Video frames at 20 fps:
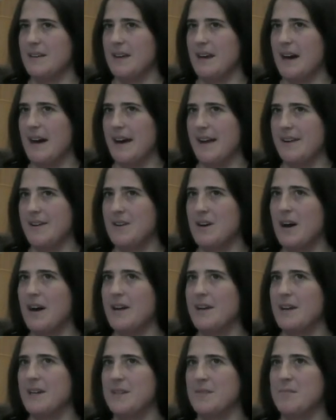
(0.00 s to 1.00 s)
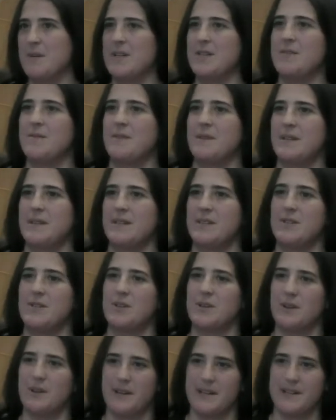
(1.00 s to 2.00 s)
not as much of a
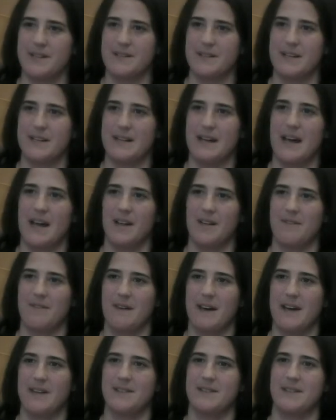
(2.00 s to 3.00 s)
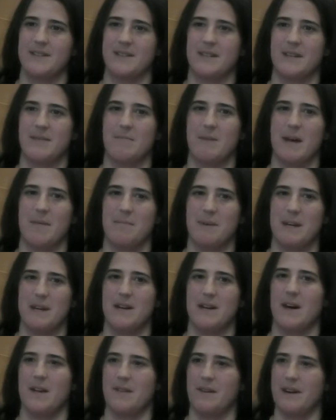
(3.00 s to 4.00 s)
deterrent in Halifax as it might be in
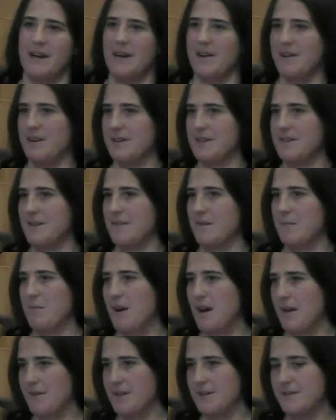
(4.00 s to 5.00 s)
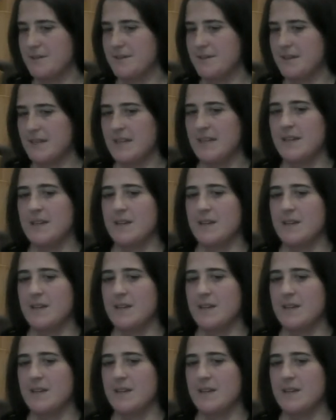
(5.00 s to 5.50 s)
other areas of the province.